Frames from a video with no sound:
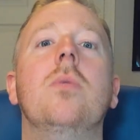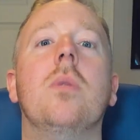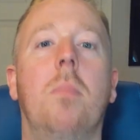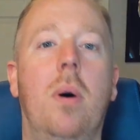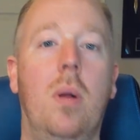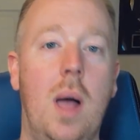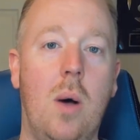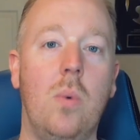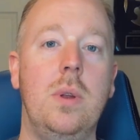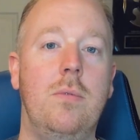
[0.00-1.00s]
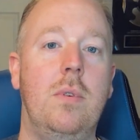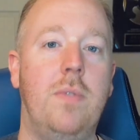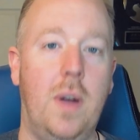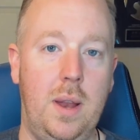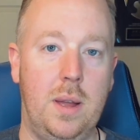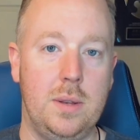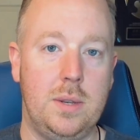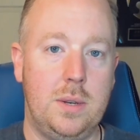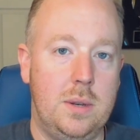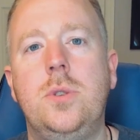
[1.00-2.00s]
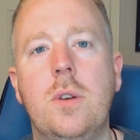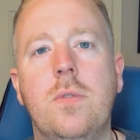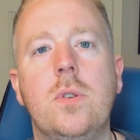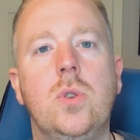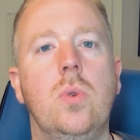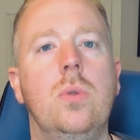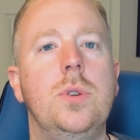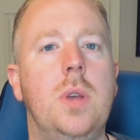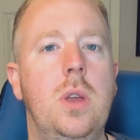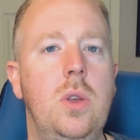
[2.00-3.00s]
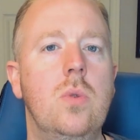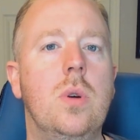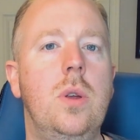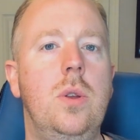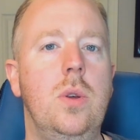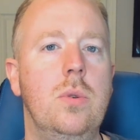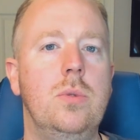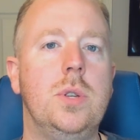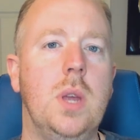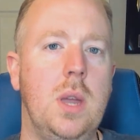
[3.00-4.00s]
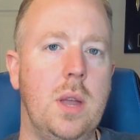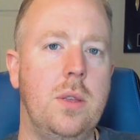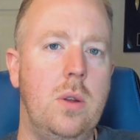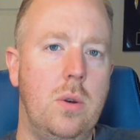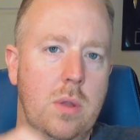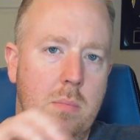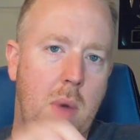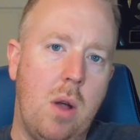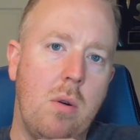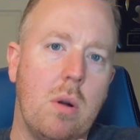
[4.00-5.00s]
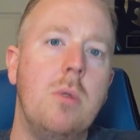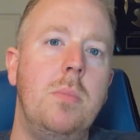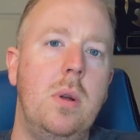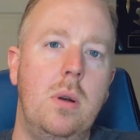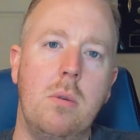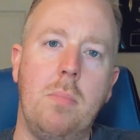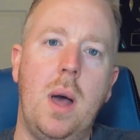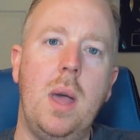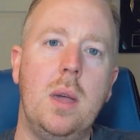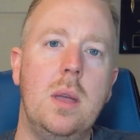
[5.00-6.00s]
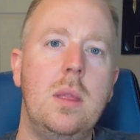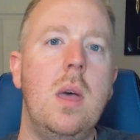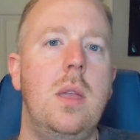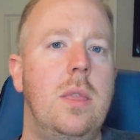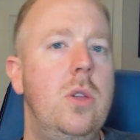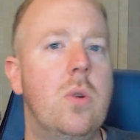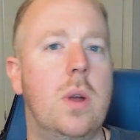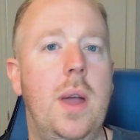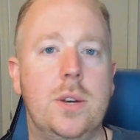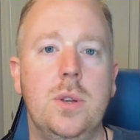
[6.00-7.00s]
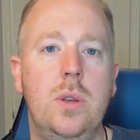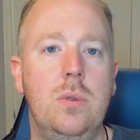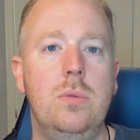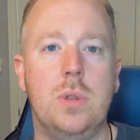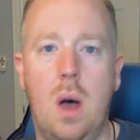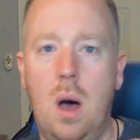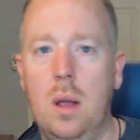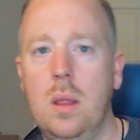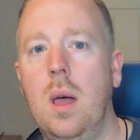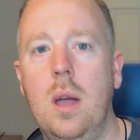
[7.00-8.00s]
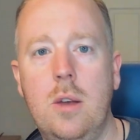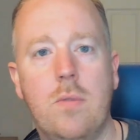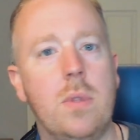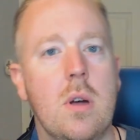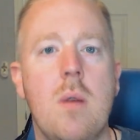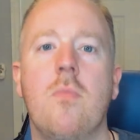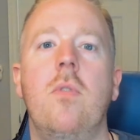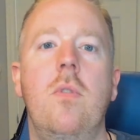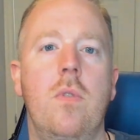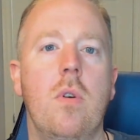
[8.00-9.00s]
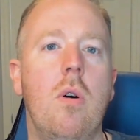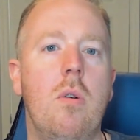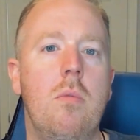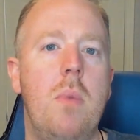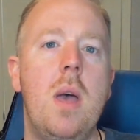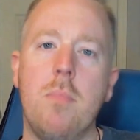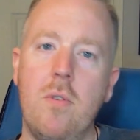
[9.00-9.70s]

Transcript: that you can pull out when you refinance. There's different tools that you could use to get to know the micro community you're buying in that you could actually use online from the comfort of your home